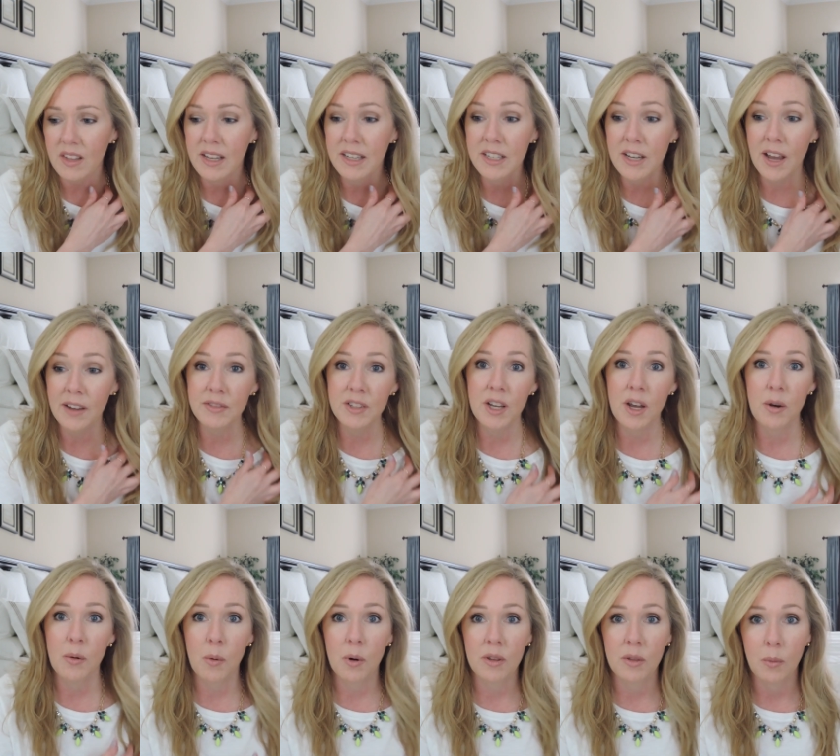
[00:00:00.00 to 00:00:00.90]
and you have to
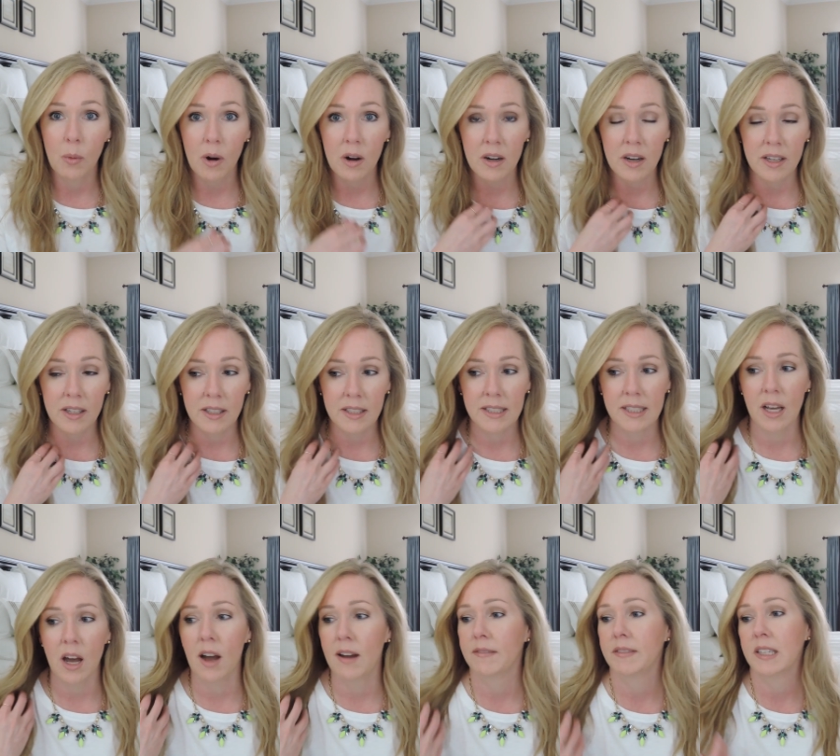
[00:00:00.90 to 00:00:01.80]
go where the work is
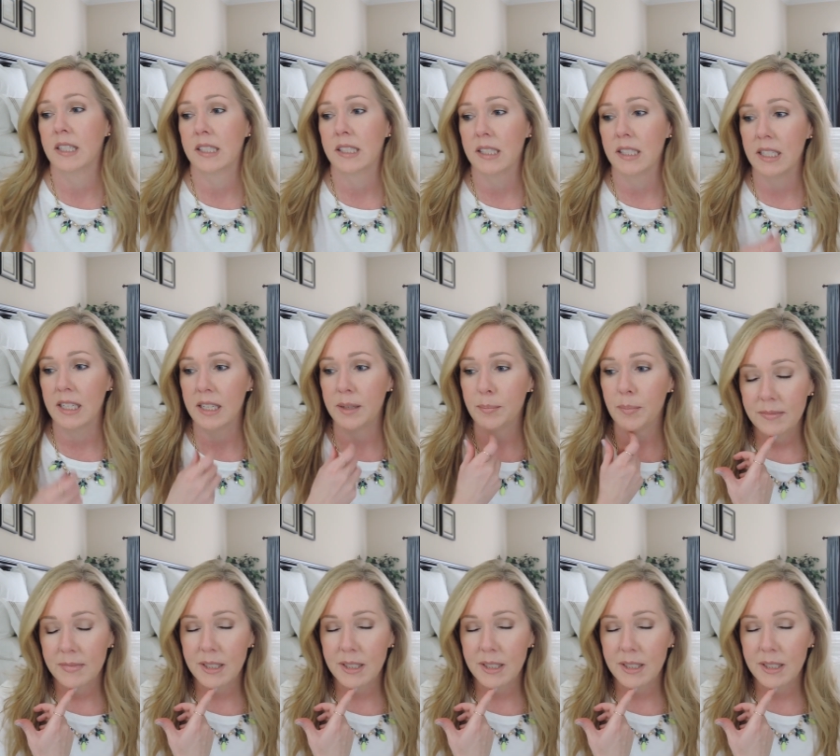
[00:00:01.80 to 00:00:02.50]
obviously